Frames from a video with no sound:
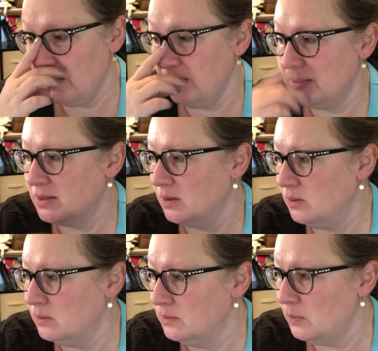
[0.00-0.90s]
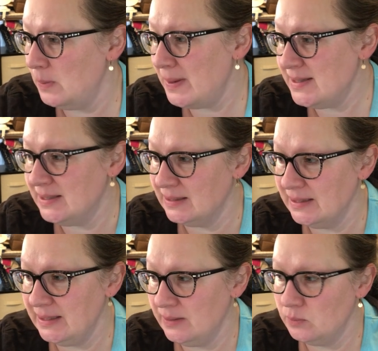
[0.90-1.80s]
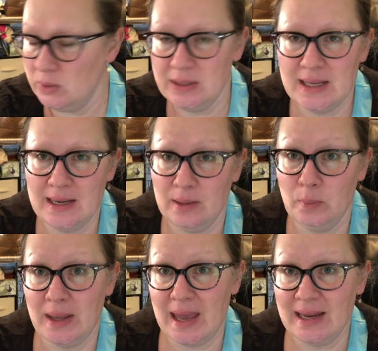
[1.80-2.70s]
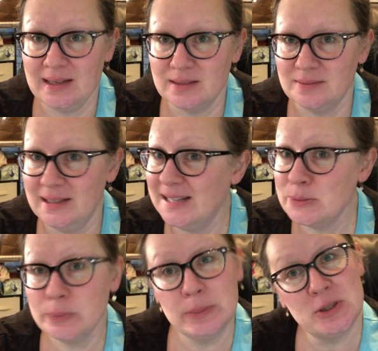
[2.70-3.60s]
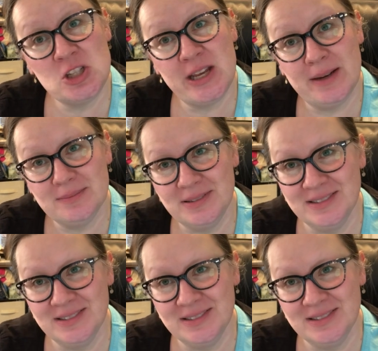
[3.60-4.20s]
And so we basically, we knit and we ate. And that's pretty much it.